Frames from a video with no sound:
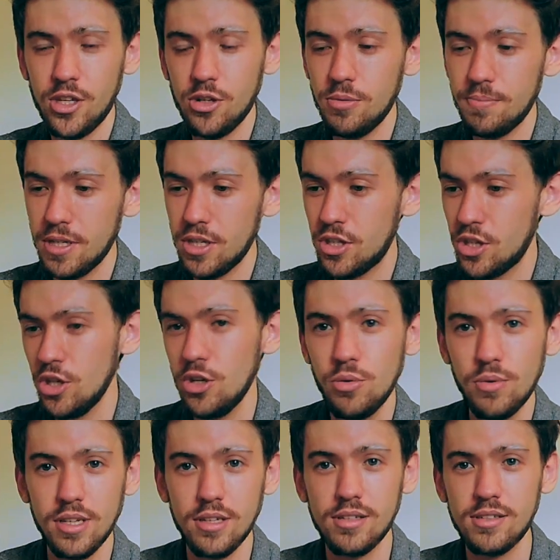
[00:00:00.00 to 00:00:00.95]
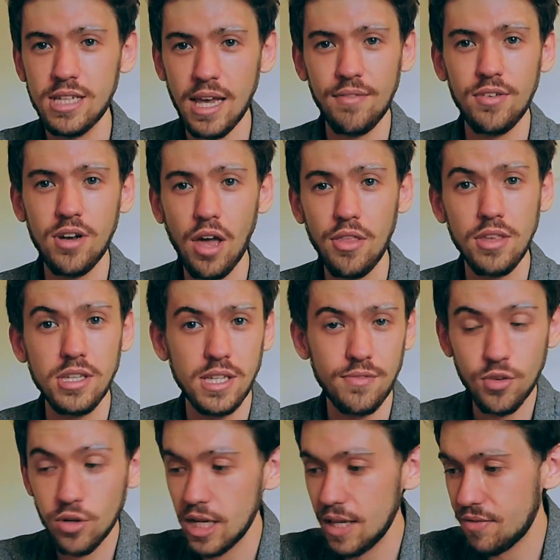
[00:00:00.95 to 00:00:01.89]
You'll be you and 7
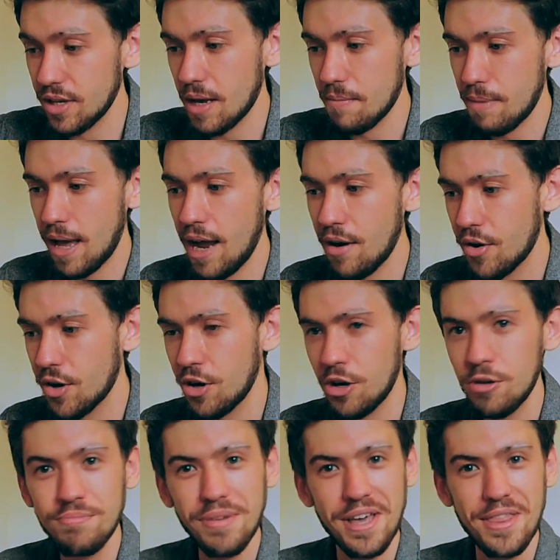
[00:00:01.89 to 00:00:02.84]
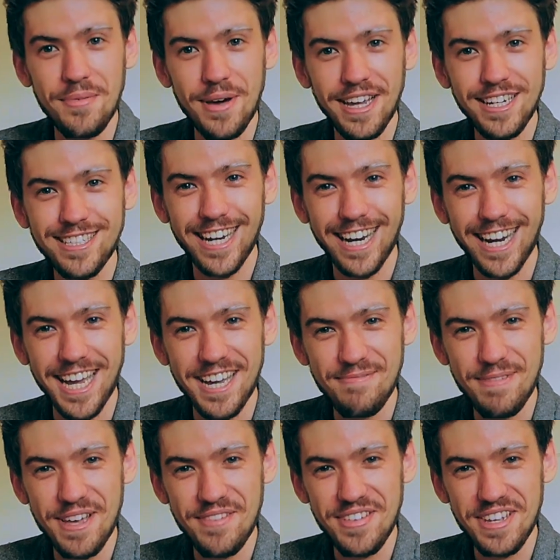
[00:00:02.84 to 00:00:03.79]
others if you're living at Paragon, by the Check
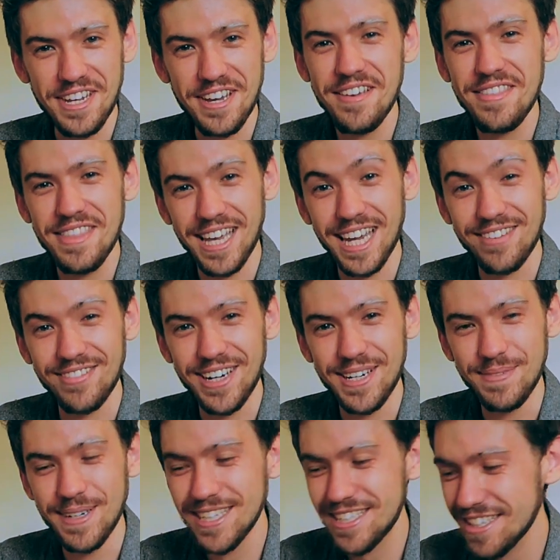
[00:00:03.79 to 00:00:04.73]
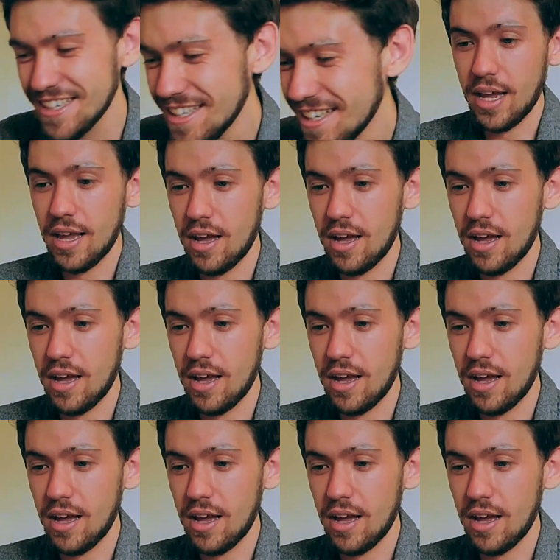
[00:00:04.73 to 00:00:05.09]
out my video, thank you very much.